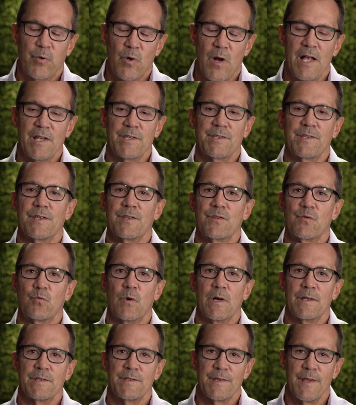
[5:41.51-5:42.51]
process
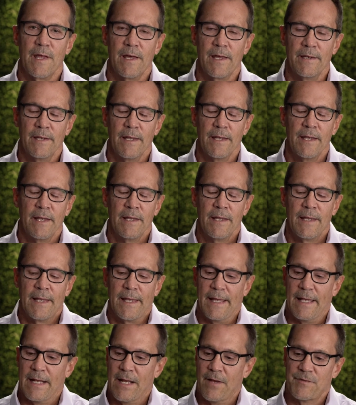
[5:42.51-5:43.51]
was that,
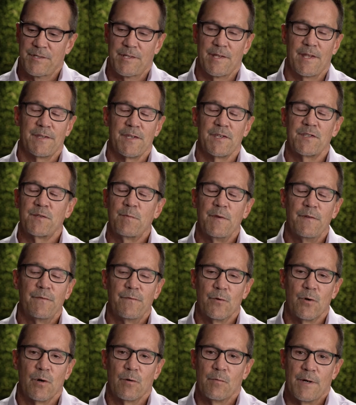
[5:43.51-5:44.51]
and I've said this
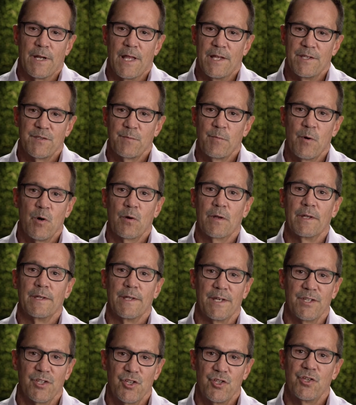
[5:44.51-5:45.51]
before when I'd spoken,
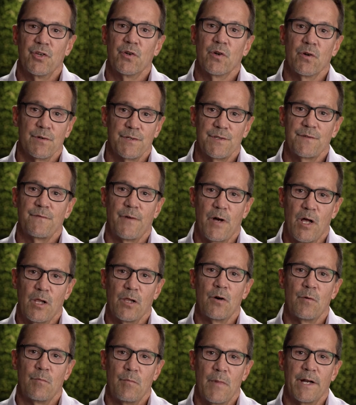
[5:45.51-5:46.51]
that cures
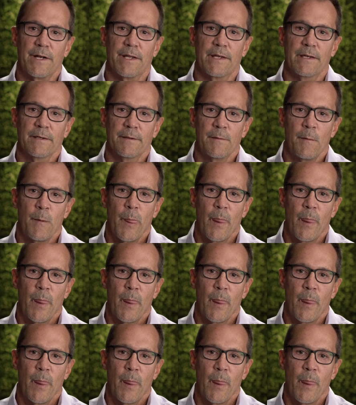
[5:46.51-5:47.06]
follow money.